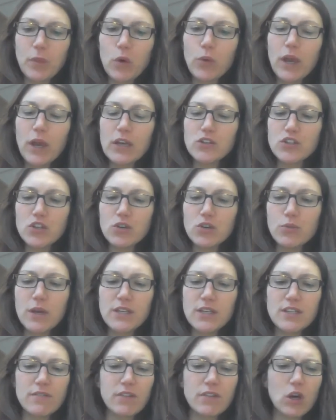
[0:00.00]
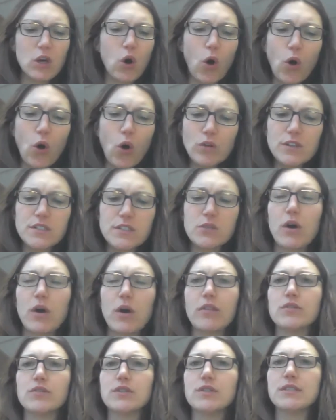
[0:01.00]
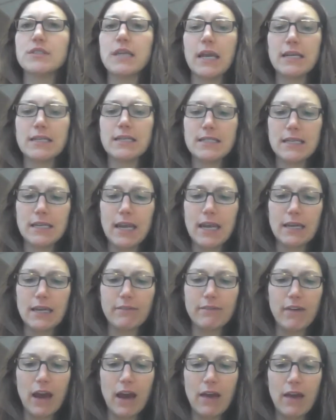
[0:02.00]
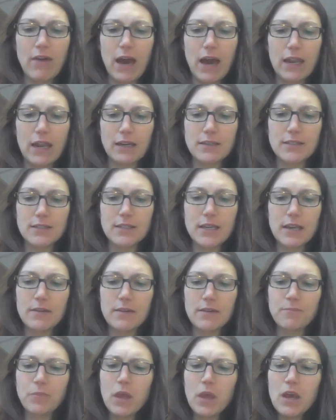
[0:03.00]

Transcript: We had 2 weeks of the coldest weather since 1885, Atticus said.